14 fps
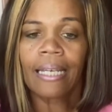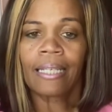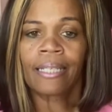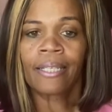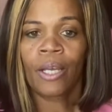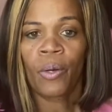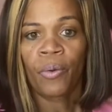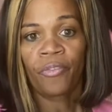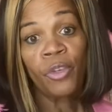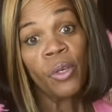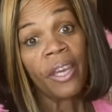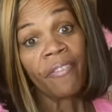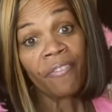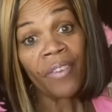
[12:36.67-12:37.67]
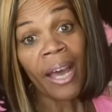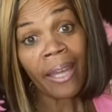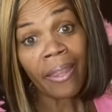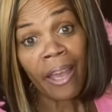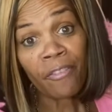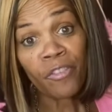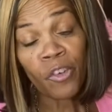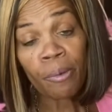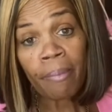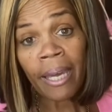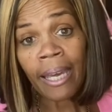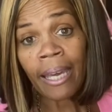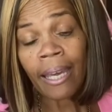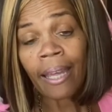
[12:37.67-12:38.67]
So if you can find that for
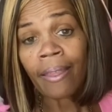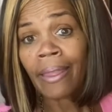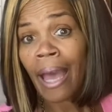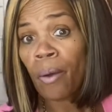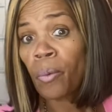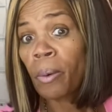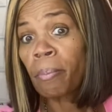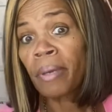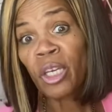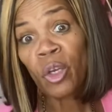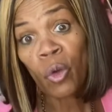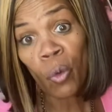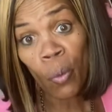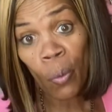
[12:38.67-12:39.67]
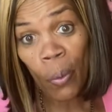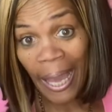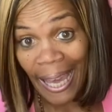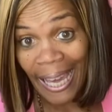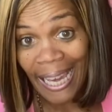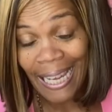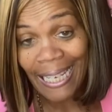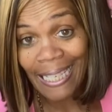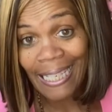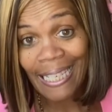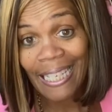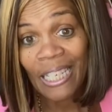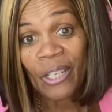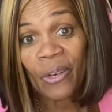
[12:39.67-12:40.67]
me, that would be
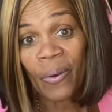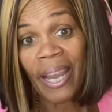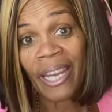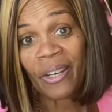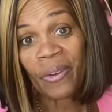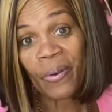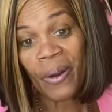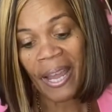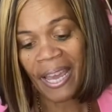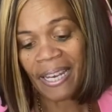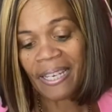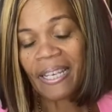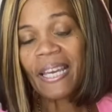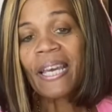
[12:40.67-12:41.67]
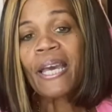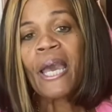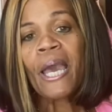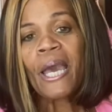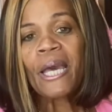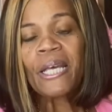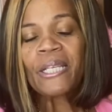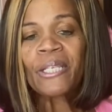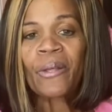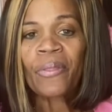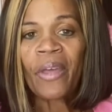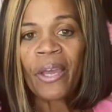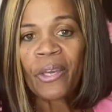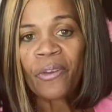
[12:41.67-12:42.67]
grand. Grand, grand. So
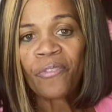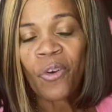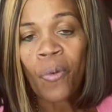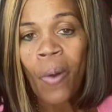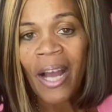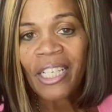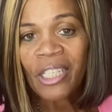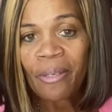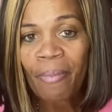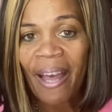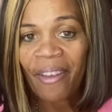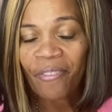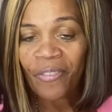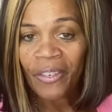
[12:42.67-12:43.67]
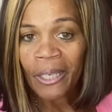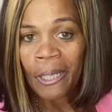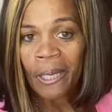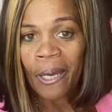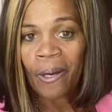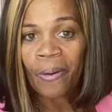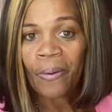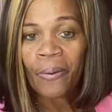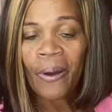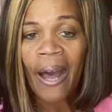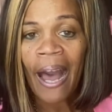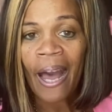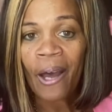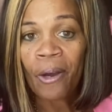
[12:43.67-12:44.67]
thank you for watching my video.
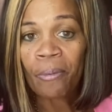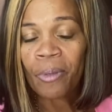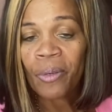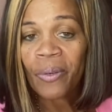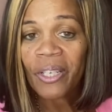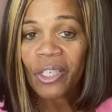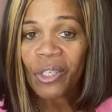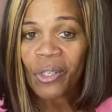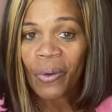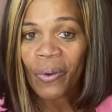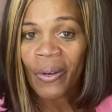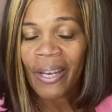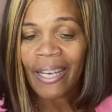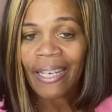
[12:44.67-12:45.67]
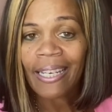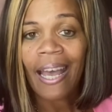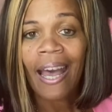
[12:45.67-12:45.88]
I hope you enjoyed.